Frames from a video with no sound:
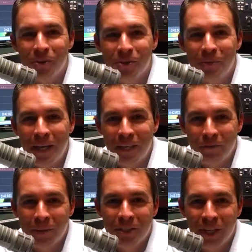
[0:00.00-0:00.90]
Chris Abeyta
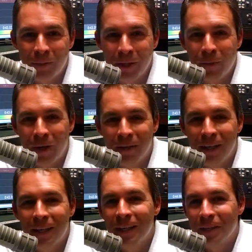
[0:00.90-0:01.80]
from Accelerator Wealth.
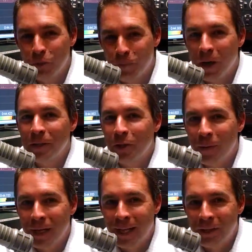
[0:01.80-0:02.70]
You probably know
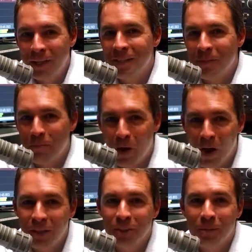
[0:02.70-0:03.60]
by now it is
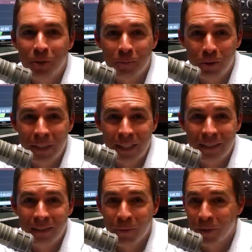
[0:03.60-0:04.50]
impossible to
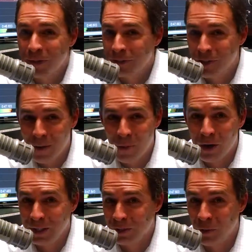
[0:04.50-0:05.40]
predict whether the stock
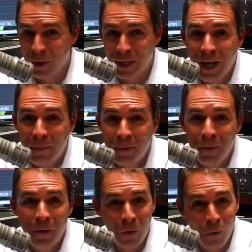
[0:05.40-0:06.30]
market is going up
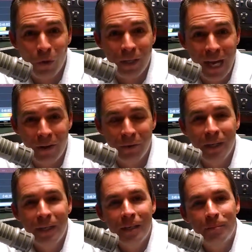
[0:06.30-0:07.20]
or down.
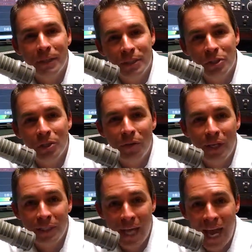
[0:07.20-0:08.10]
But did you know
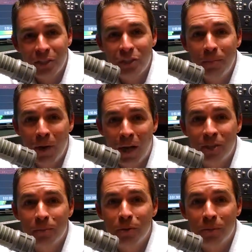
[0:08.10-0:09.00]
that it's actually
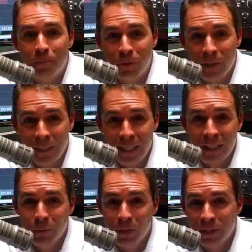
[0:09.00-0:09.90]
possible to
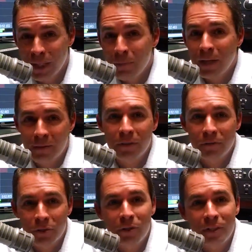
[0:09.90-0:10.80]
predict with some level
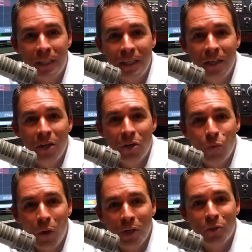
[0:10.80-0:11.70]
of certainty
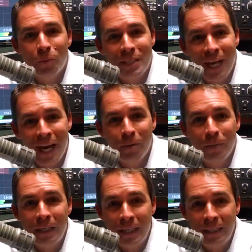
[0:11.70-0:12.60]
what your
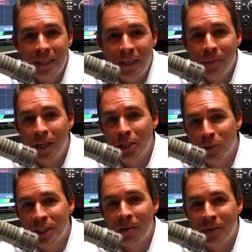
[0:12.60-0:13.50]
retirement income and
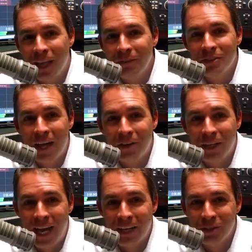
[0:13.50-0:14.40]
your retirement lifestyle
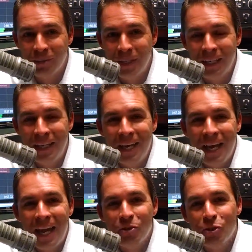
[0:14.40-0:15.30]
can actually be?
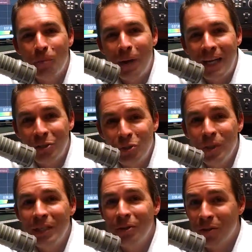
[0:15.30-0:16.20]
And so by
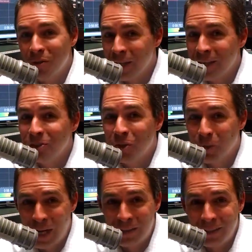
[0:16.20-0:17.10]
doing things
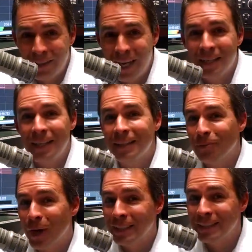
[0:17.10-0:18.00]
correctly, taking
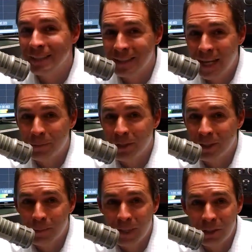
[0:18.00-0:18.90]
the right steps,
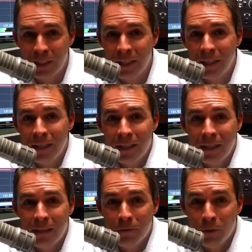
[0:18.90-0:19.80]
especially
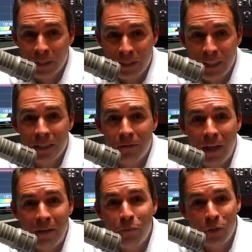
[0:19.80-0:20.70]
if you're in a season of
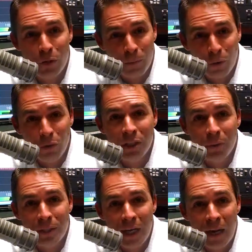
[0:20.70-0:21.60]
life where you're
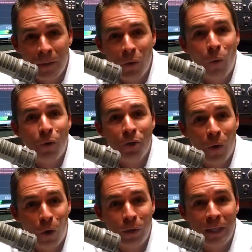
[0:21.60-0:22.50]
approaching retirement or
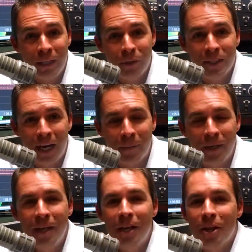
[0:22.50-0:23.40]
you're already in
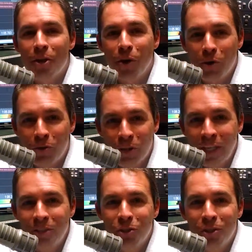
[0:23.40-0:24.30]
retirement, there are
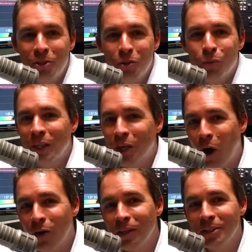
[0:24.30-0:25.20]
things you can do
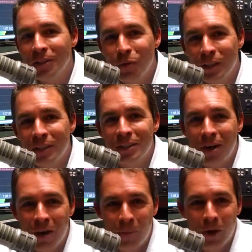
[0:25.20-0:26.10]
regardless of what the
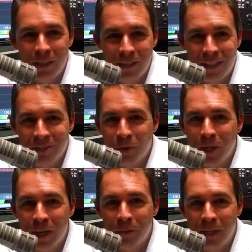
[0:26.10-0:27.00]
stock market does
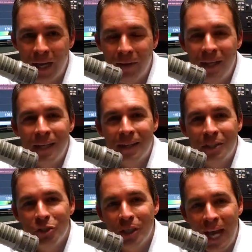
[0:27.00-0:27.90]
going up or down
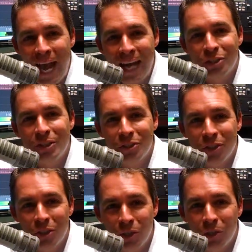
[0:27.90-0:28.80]
that you can actually
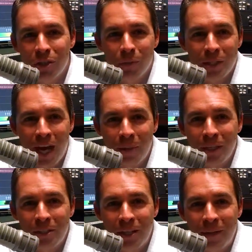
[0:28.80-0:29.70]
secure your
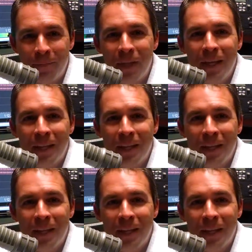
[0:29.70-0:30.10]
retirement income,